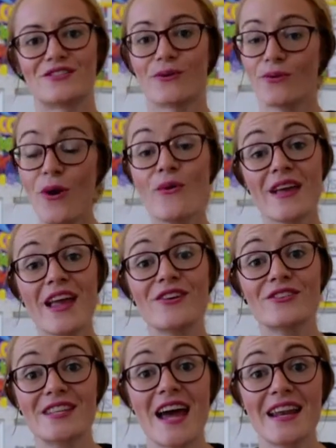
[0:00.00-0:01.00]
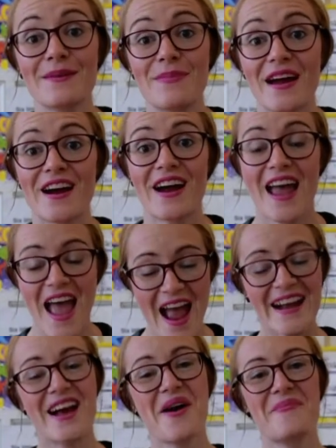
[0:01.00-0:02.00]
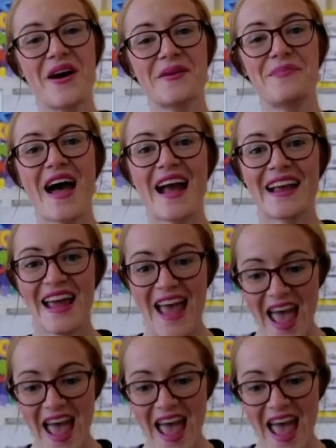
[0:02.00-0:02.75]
So go get your teddy bear and come on back